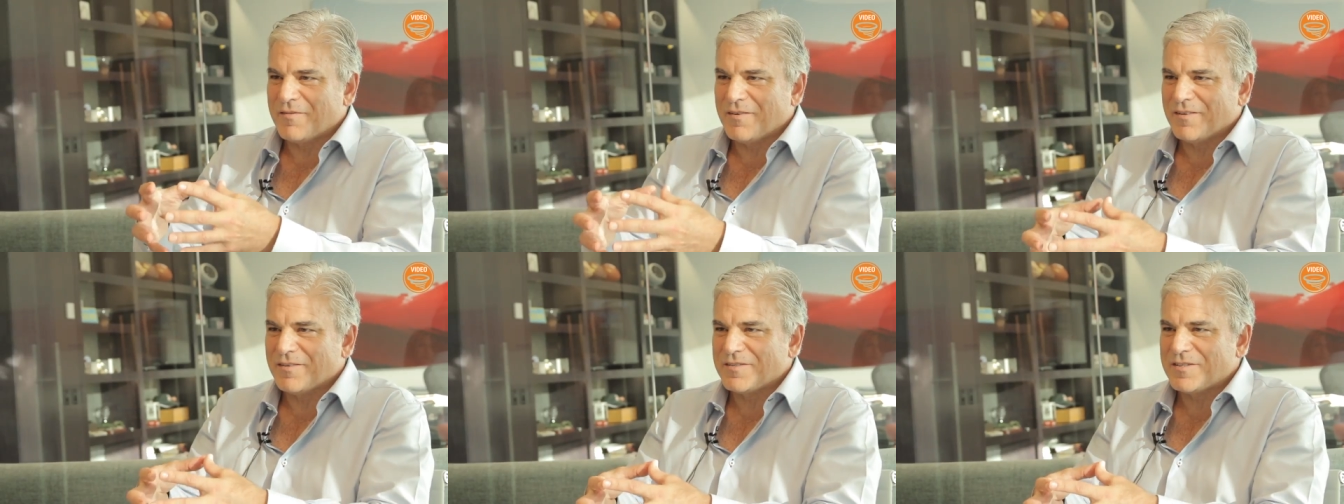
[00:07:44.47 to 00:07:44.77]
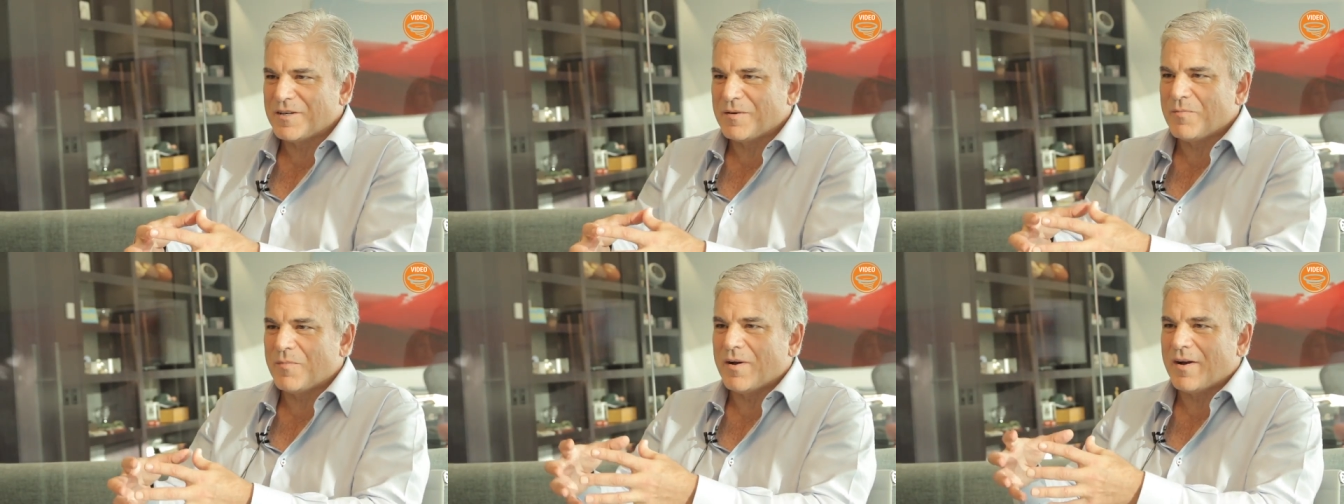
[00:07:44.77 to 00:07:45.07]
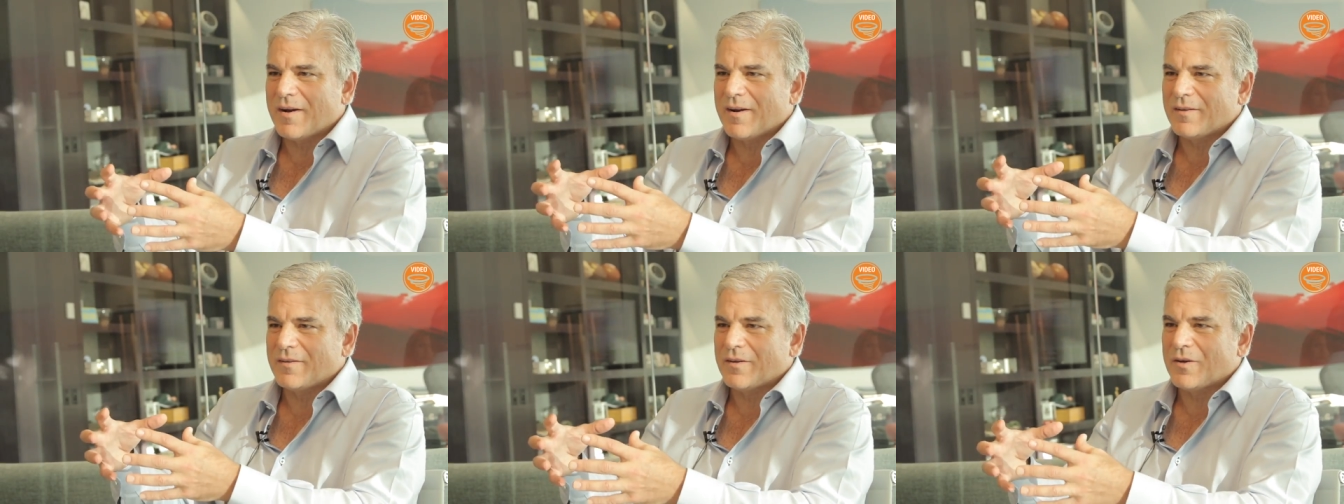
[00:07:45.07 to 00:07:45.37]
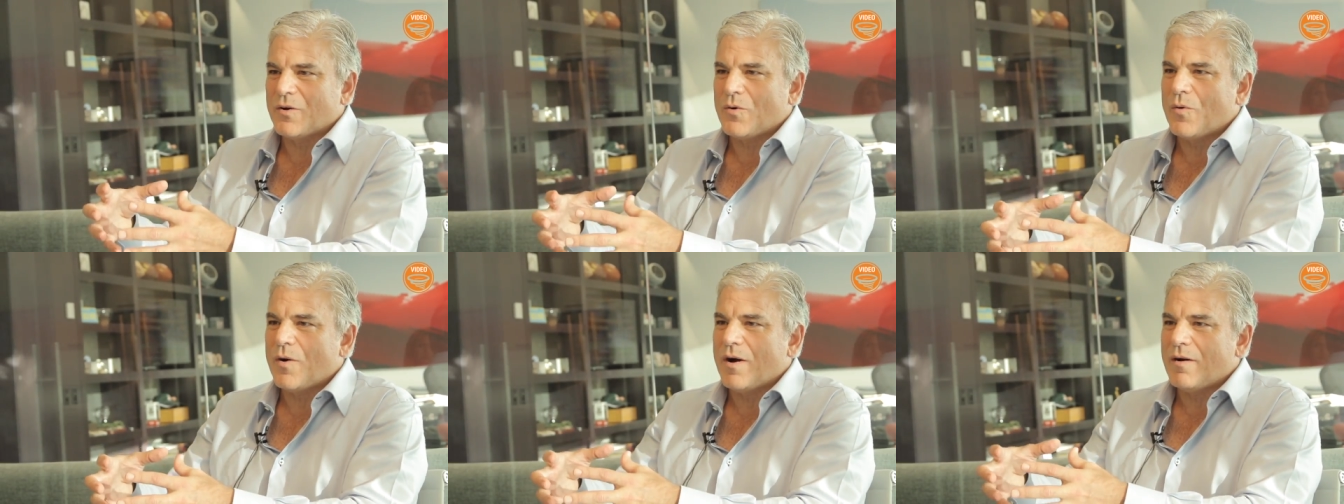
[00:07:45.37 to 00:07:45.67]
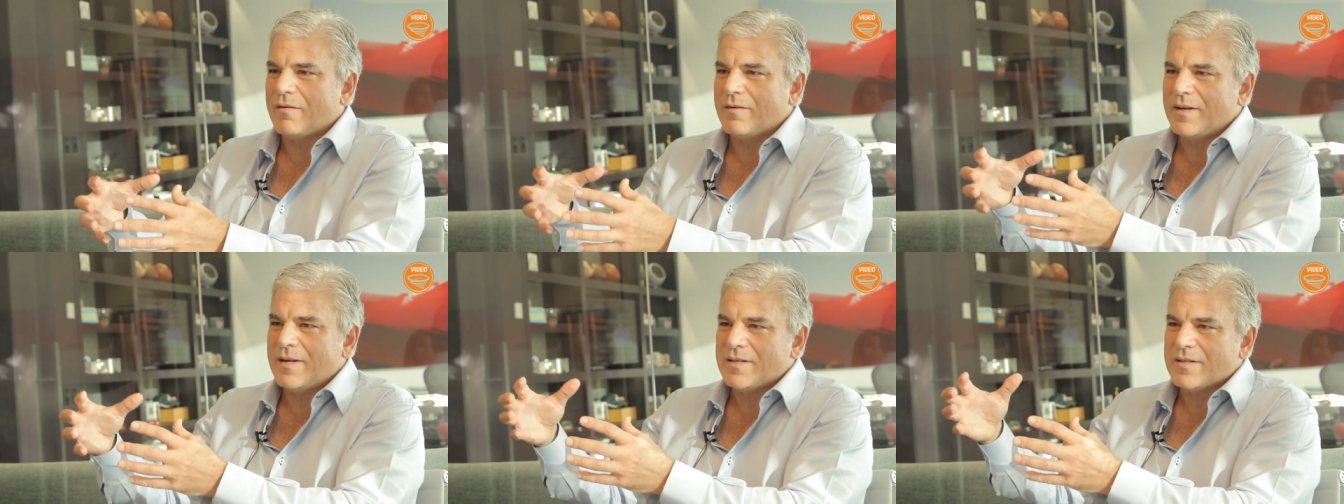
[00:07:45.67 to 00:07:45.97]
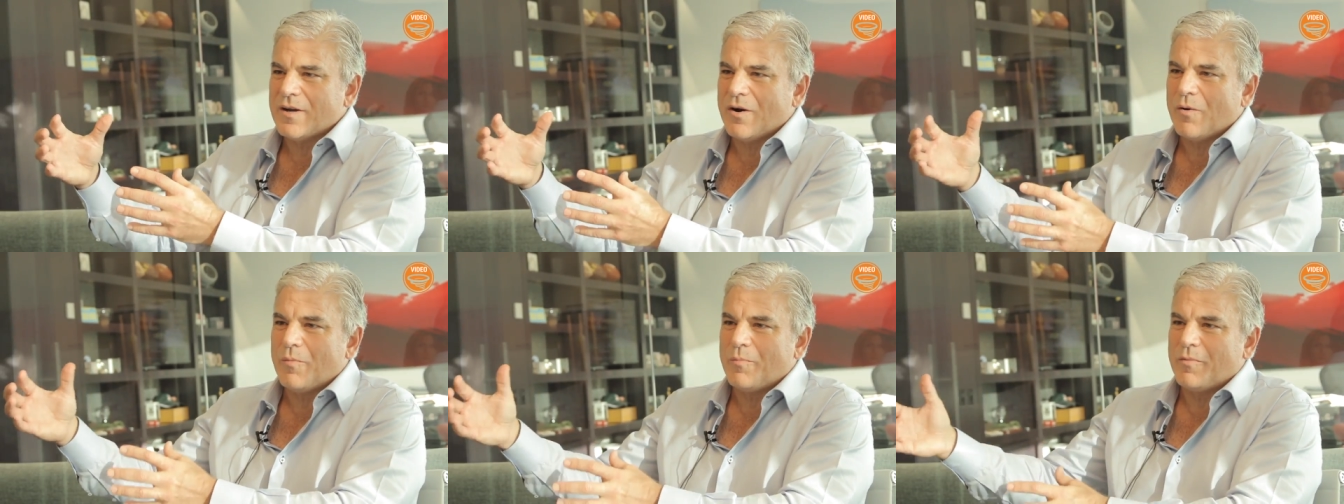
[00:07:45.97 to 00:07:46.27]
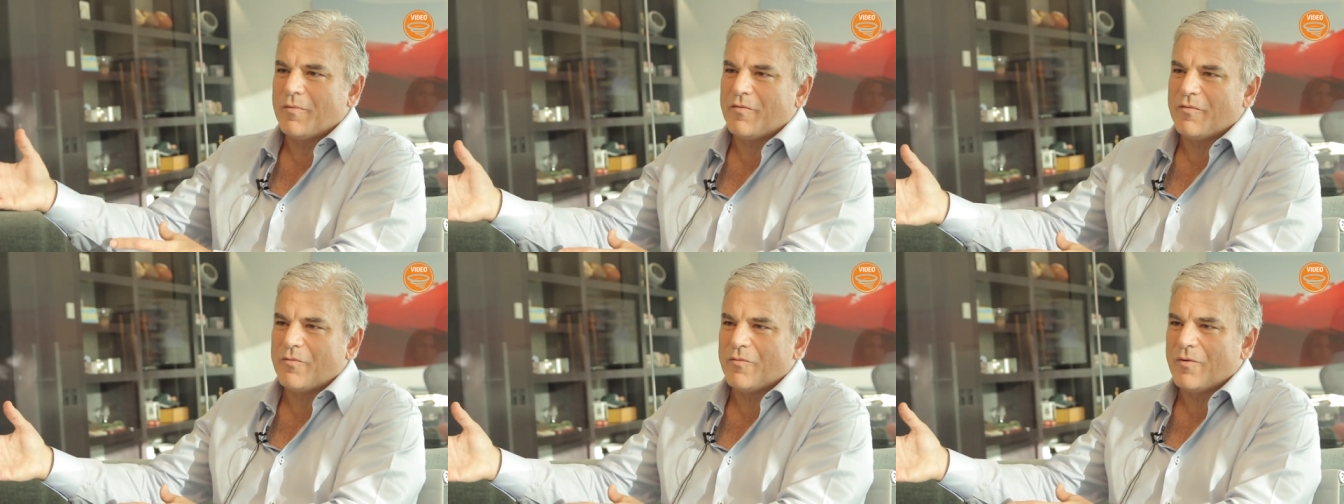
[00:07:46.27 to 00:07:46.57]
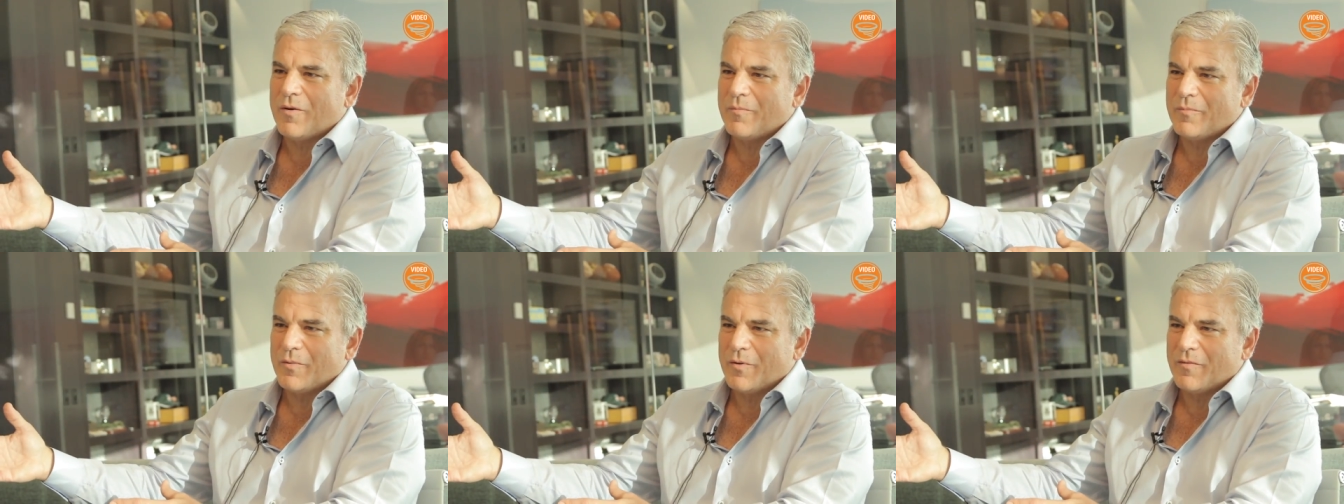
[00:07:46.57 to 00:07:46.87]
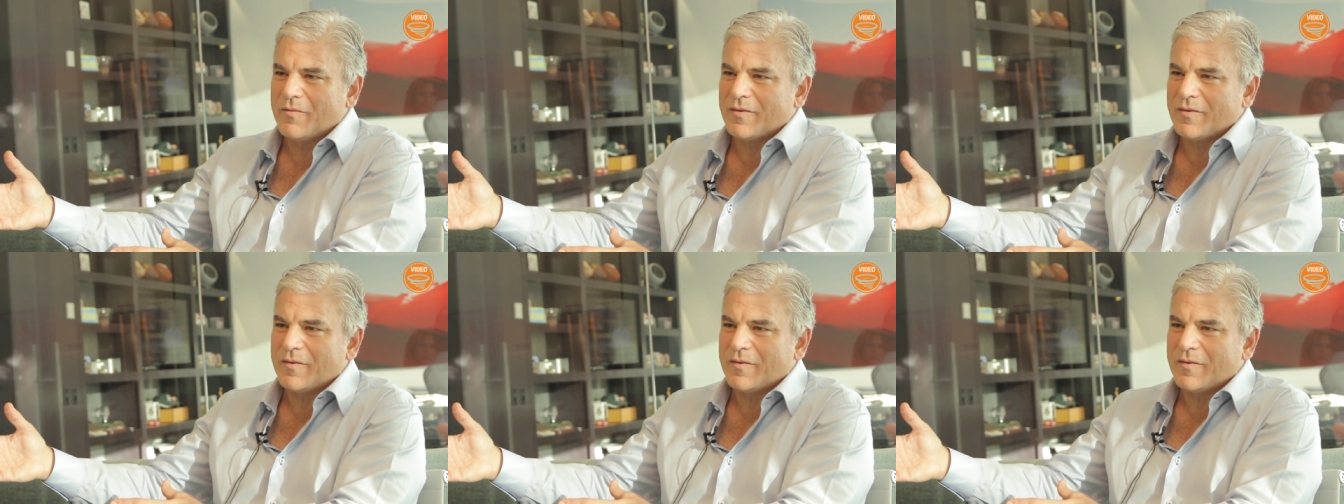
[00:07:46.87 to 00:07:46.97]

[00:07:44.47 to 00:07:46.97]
the real estate market, the quality is outperformed